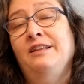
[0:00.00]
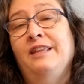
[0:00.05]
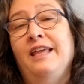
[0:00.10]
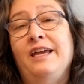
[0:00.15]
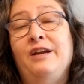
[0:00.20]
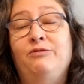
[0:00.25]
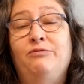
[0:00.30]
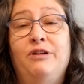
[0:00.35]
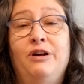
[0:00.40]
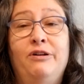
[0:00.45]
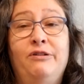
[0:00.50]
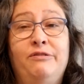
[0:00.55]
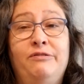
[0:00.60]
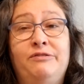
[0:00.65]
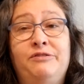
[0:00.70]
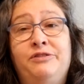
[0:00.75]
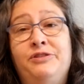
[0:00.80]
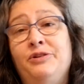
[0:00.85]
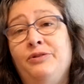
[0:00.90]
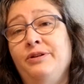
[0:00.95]
like row
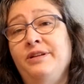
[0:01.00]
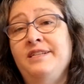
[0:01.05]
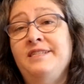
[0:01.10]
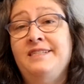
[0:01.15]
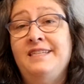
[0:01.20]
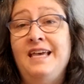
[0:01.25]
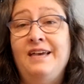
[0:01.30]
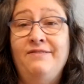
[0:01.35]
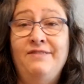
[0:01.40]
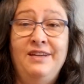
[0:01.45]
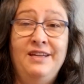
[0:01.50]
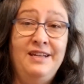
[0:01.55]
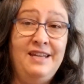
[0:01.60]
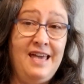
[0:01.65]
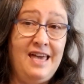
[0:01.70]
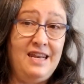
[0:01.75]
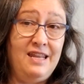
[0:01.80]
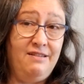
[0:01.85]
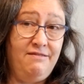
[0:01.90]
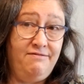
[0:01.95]
37
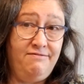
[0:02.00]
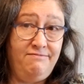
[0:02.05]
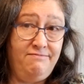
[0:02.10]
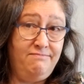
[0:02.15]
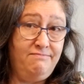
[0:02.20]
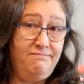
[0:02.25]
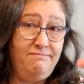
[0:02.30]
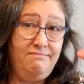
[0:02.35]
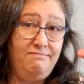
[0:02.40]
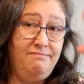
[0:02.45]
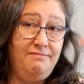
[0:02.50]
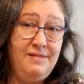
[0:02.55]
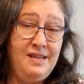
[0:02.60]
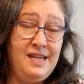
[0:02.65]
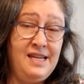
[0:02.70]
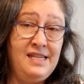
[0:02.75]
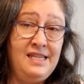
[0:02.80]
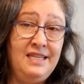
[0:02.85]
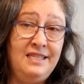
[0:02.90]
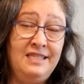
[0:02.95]
out of
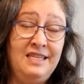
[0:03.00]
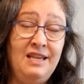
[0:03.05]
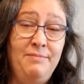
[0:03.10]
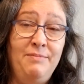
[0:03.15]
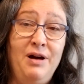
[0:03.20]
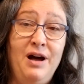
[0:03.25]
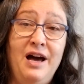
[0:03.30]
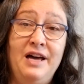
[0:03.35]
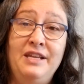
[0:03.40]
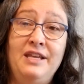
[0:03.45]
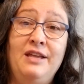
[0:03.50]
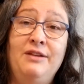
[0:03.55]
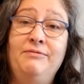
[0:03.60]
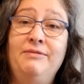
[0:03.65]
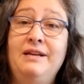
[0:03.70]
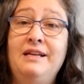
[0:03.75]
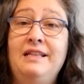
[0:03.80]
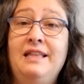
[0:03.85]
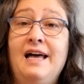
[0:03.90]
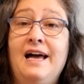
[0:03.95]
80 some odd and
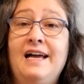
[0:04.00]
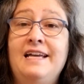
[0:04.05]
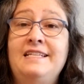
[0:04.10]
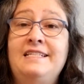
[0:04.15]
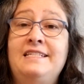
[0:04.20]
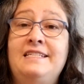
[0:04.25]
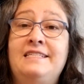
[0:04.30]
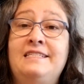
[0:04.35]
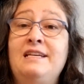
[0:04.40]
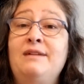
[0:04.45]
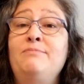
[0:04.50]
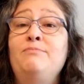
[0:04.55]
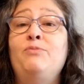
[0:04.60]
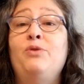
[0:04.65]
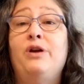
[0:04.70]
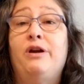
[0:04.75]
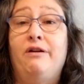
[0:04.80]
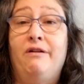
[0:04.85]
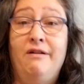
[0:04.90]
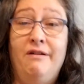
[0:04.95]
realized
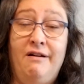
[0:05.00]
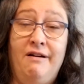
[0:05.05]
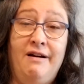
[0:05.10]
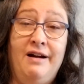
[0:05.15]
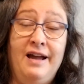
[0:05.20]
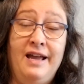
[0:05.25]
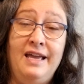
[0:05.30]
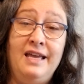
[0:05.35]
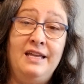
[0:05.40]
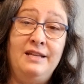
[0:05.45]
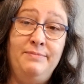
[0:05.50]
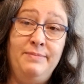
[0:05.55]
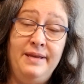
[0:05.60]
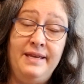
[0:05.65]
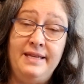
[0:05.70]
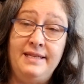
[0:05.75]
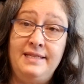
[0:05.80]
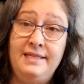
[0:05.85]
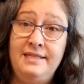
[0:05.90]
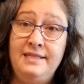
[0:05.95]
somewhere I had
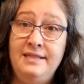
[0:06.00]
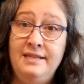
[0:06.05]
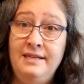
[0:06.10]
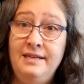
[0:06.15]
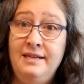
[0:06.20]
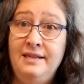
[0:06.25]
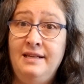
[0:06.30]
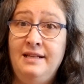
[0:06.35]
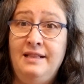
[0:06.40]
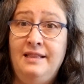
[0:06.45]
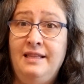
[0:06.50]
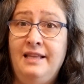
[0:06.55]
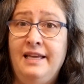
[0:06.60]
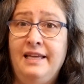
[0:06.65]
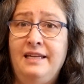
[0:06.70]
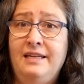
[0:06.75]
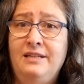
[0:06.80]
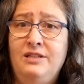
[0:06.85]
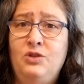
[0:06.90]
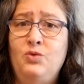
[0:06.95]
missed
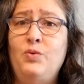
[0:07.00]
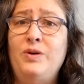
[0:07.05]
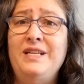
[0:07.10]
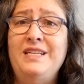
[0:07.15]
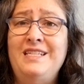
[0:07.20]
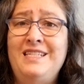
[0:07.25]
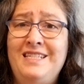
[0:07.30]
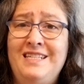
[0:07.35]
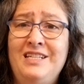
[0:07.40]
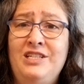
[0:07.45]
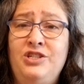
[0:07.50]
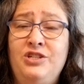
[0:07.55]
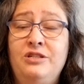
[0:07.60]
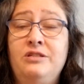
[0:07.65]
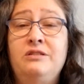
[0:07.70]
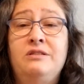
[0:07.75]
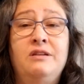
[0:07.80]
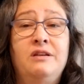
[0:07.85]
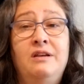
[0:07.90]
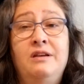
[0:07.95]
like 20
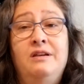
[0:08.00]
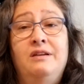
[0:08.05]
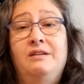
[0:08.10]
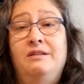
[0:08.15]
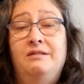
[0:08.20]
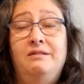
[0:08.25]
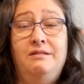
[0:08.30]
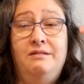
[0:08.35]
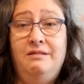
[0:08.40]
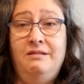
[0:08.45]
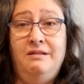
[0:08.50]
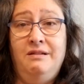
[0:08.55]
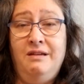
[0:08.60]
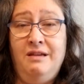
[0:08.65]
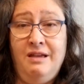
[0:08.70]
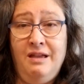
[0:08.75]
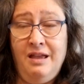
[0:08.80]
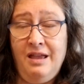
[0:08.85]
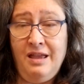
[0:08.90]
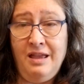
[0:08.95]
stitches,
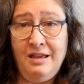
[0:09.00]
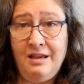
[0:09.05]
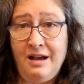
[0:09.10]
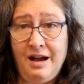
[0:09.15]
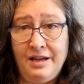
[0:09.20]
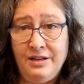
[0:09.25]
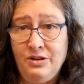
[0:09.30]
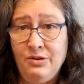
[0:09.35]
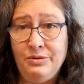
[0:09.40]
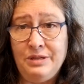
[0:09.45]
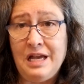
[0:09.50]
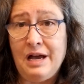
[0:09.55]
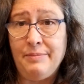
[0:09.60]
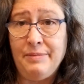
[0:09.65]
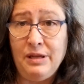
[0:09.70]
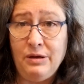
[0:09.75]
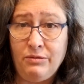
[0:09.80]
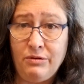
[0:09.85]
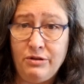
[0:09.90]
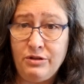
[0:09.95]
God knows how
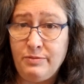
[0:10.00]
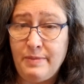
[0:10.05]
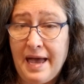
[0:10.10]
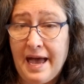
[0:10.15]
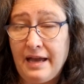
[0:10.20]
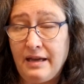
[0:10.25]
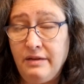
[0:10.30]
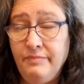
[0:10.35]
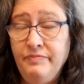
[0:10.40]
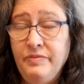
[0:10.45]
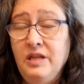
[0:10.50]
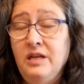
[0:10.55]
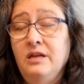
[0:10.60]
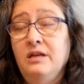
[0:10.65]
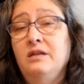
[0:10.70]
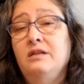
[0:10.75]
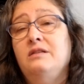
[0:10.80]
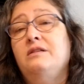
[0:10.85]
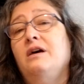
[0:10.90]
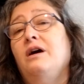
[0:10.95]
many rows back.
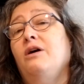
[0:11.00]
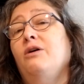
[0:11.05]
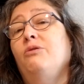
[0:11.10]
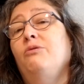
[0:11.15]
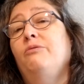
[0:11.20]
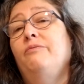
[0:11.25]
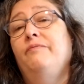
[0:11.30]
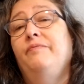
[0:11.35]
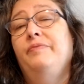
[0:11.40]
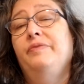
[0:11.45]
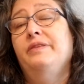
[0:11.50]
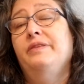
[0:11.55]
So